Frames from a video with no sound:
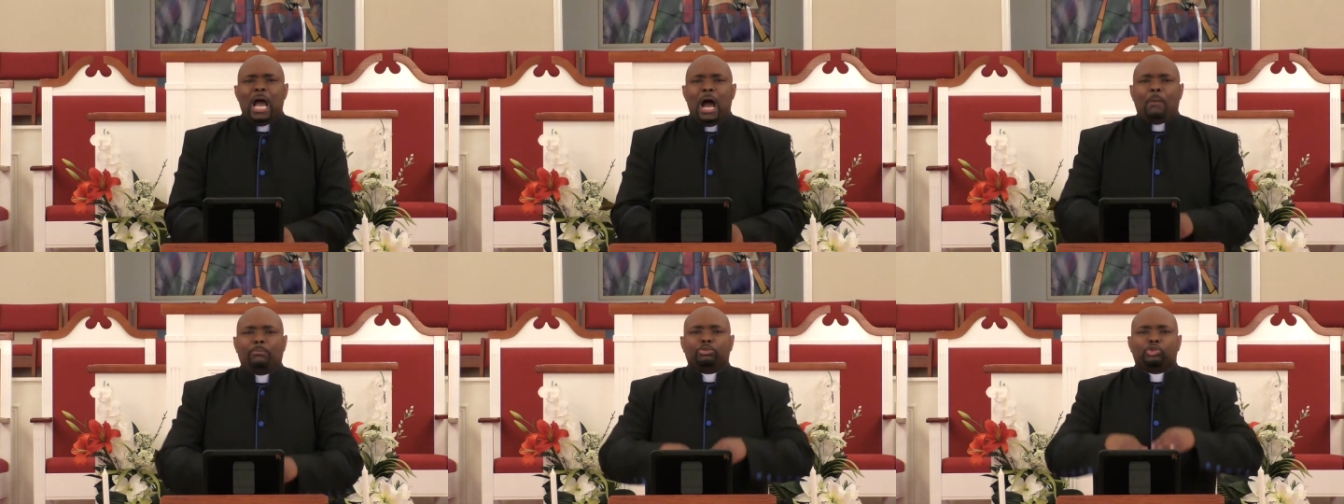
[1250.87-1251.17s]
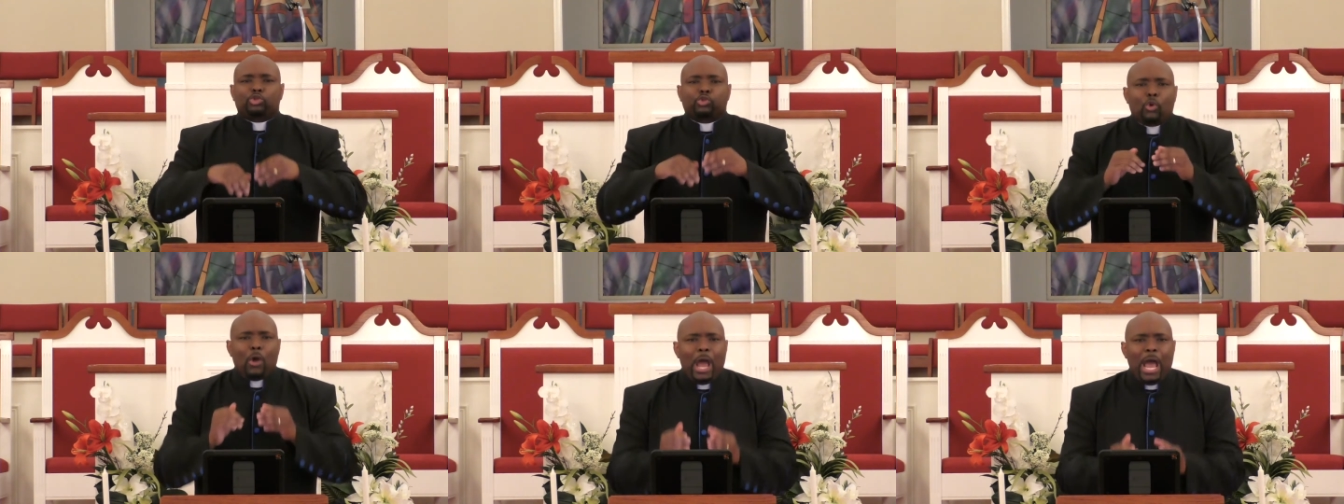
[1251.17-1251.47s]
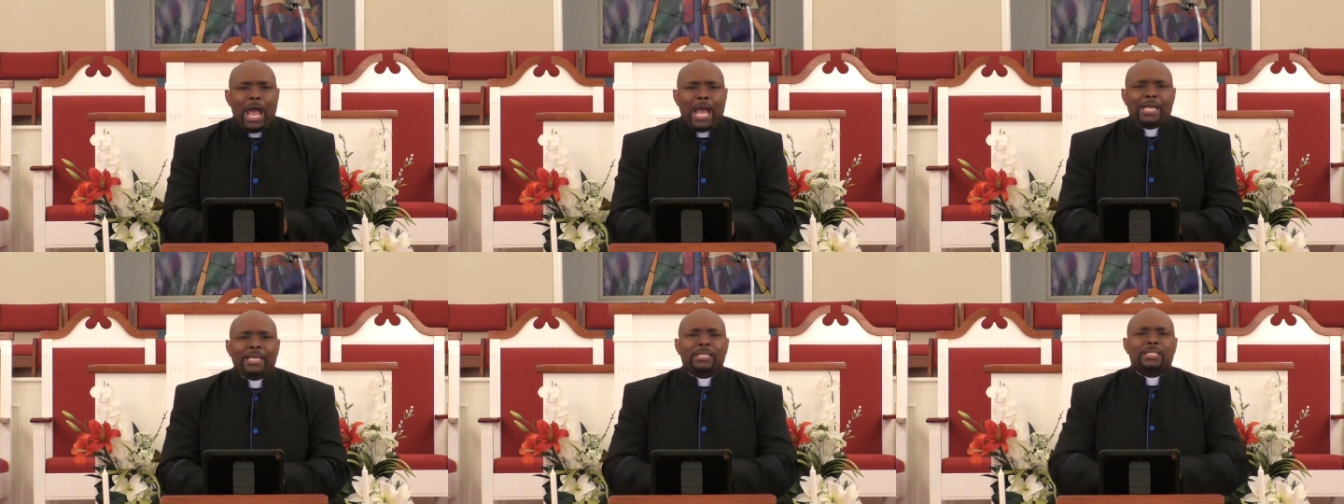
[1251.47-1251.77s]
I'm
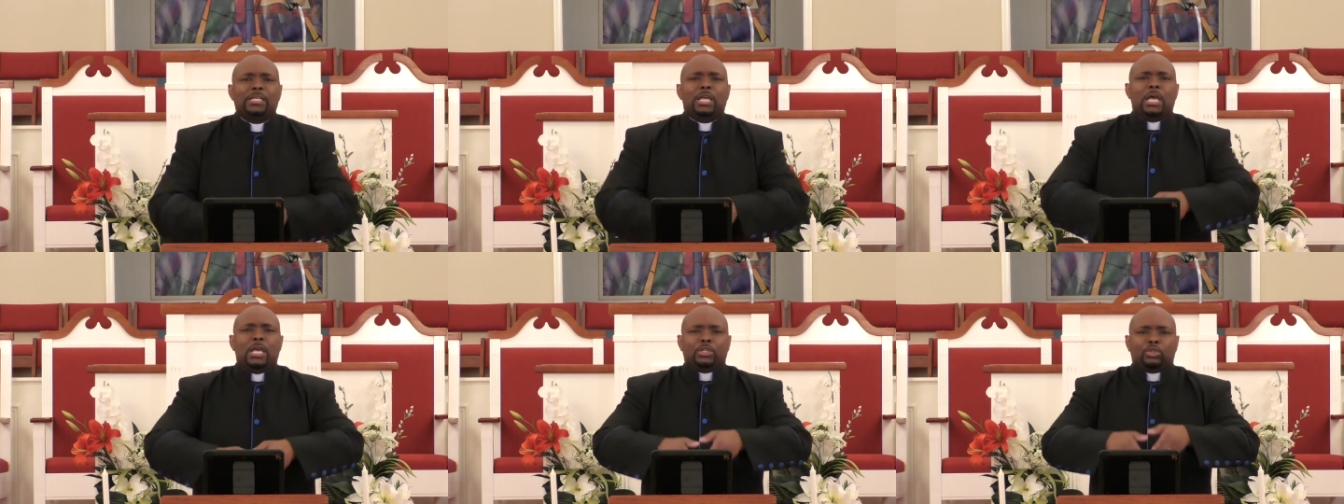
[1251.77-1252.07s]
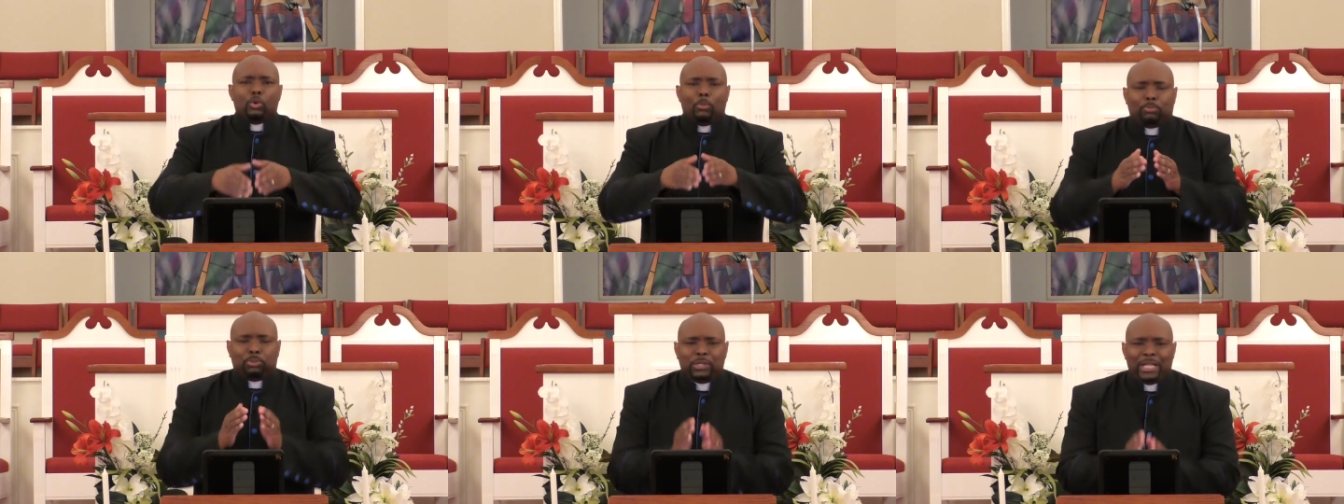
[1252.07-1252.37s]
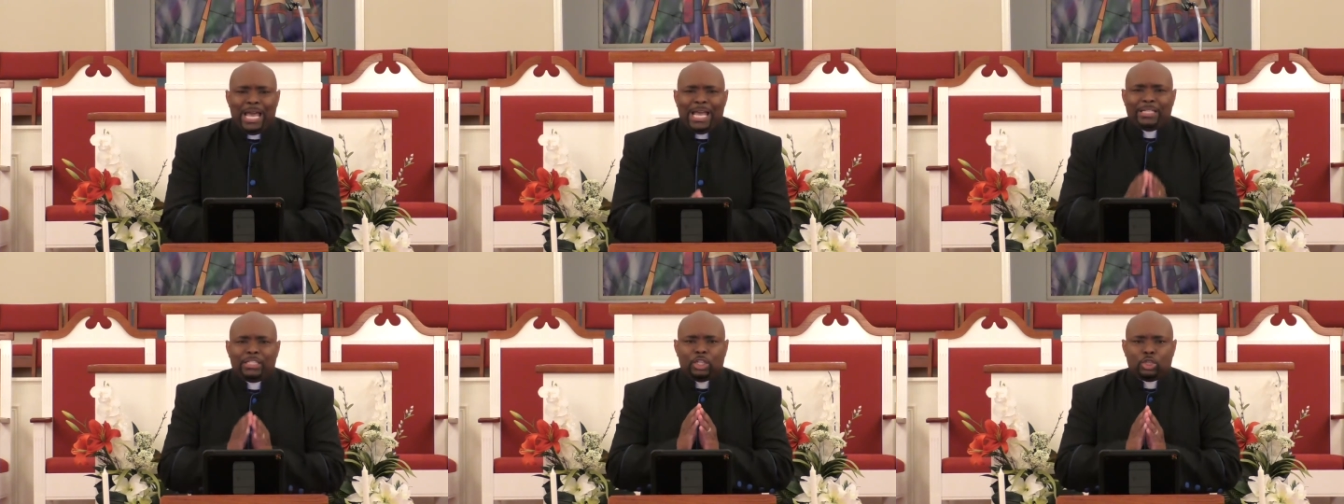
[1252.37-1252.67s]
trying to
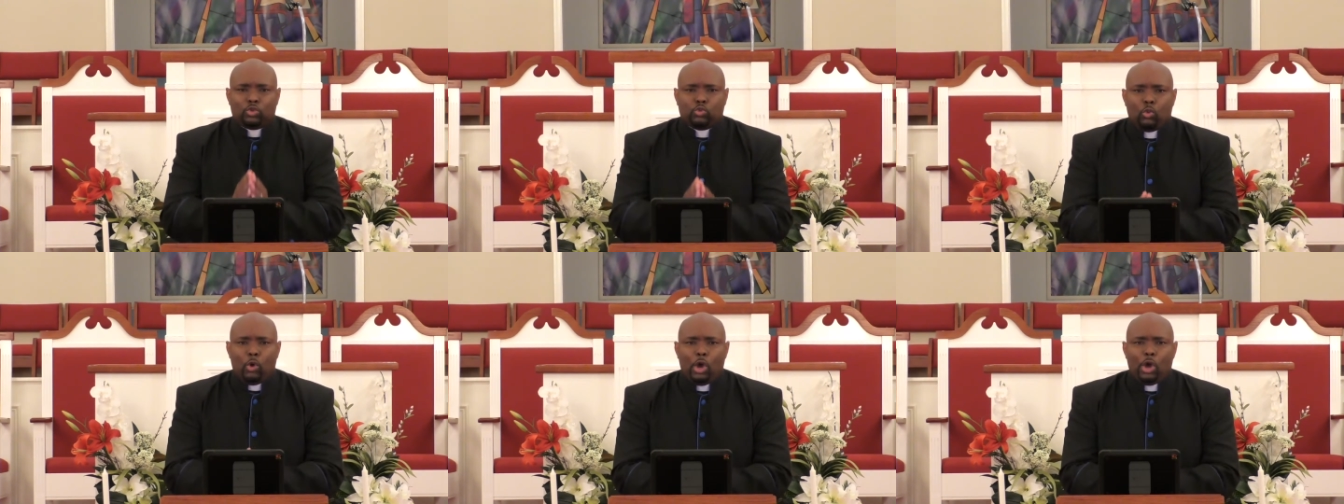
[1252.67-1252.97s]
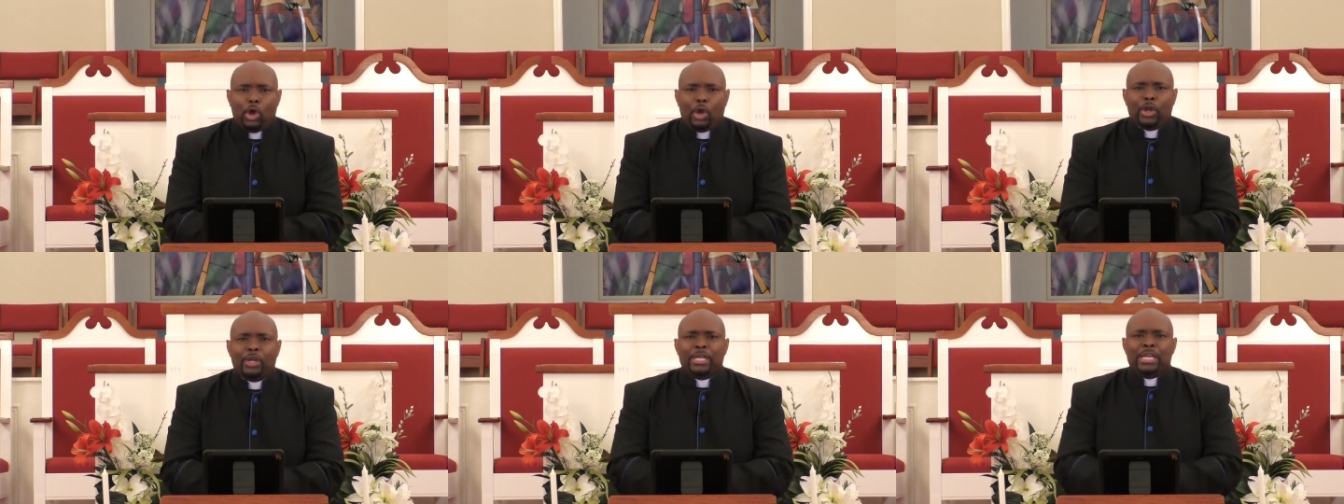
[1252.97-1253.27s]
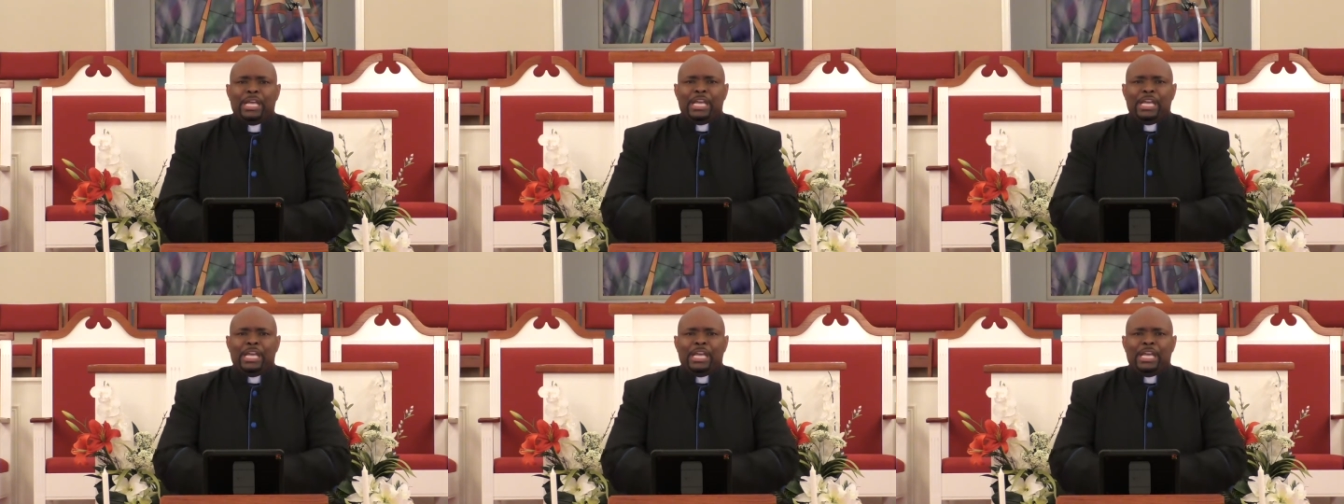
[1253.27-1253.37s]
plant this word